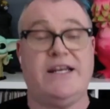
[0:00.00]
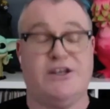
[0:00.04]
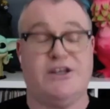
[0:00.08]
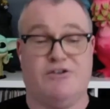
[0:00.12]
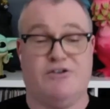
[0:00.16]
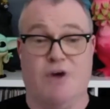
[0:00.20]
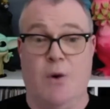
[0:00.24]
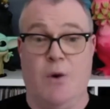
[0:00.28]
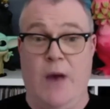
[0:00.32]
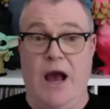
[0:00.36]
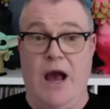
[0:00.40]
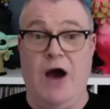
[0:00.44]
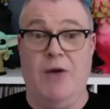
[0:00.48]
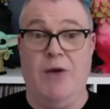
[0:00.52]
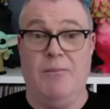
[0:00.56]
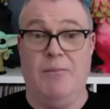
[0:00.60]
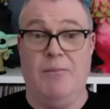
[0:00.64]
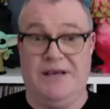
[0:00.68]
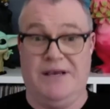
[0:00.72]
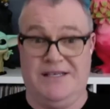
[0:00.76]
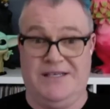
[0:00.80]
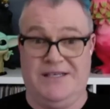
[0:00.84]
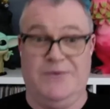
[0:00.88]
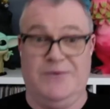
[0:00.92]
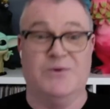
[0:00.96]
out because
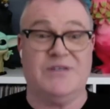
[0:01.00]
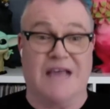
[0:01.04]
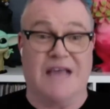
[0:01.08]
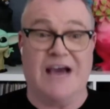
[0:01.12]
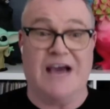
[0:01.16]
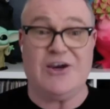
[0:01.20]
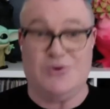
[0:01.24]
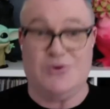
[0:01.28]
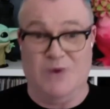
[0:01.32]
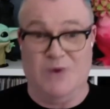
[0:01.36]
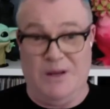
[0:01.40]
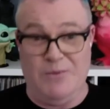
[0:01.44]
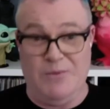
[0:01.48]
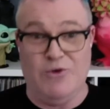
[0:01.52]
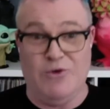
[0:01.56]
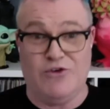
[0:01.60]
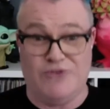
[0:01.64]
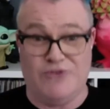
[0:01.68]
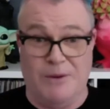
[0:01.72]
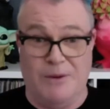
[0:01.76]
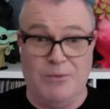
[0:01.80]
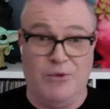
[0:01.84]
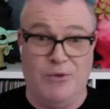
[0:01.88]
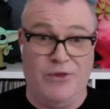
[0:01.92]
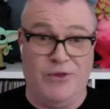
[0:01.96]
it was actually more
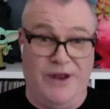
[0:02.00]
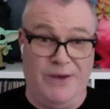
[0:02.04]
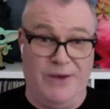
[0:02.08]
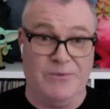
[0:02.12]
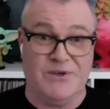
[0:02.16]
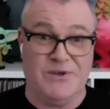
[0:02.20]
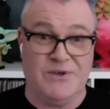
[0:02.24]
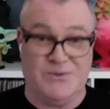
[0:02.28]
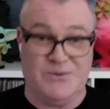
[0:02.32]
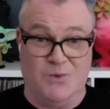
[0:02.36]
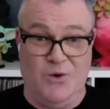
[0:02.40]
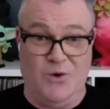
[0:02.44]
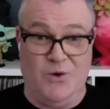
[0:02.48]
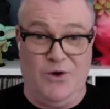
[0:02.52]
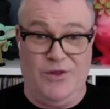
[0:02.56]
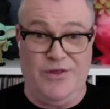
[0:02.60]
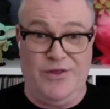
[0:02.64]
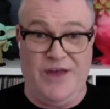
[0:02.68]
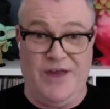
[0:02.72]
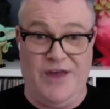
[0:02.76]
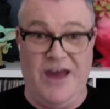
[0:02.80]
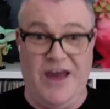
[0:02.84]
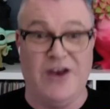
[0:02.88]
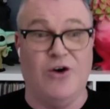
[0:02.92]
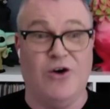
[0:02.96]
trouble than it was worth.
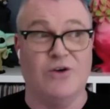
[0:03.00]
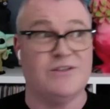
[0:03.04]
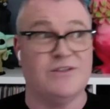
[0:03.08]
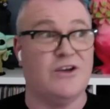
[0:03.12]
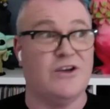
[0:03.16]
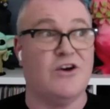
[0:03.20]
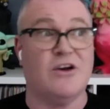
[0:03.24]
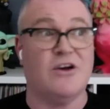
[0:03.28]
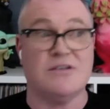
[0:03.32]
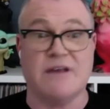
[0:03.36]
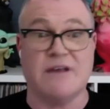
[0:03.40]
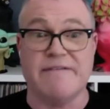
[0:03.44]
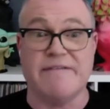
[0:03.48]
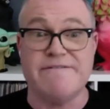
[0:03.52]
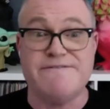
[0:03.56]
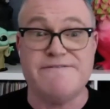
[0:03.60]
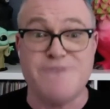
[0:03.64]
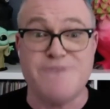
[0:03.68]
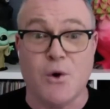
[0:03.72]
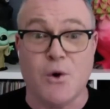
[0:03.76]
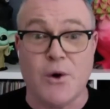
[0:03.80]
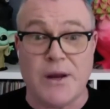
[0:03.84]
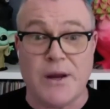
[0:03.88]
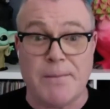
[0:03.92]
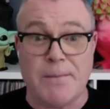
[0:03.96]
And it also cost like
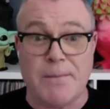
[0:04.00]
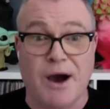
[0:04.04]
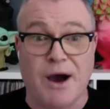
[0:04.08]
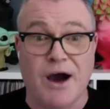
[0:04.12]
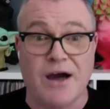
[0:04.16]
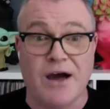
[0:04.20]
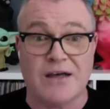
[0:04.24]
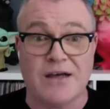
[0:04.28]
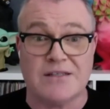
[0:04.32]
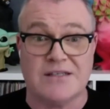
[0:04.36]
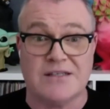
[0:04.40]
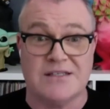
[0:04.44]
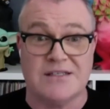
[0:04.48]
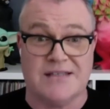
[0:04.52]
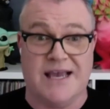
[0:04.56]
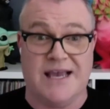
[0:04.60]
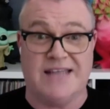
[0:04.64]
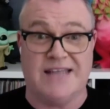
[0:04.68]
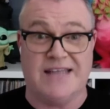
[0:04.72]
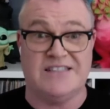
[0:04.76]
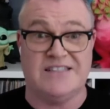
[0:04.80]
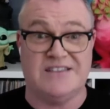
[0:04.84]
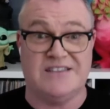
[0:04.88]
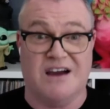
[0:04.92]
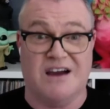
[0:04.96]
$40 because they had to
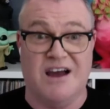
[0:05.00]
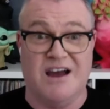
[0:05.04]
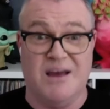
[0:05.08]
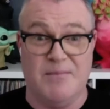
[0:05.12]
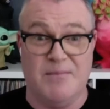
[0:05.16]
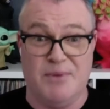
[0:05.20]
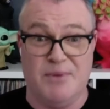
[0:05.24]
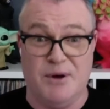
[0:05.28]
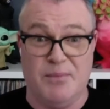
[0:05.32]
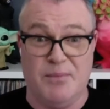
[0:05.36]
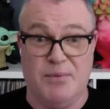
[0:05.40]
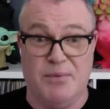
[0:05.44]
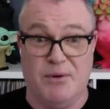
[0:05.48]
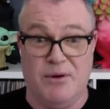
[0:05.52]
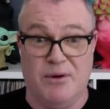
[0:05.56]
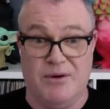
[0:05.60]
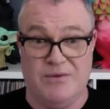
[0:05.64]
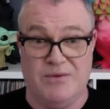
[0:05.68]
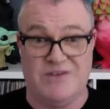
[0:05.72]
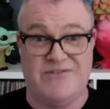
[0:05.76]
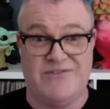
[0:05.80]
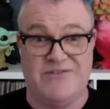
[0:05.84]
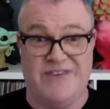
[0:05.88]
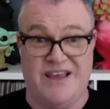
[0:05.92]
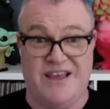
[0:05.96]
dye it purple and it was
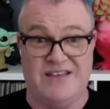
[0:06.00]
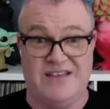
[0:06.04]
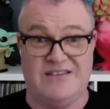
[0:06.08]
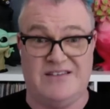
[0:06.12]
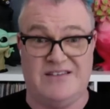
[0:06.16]
fancy.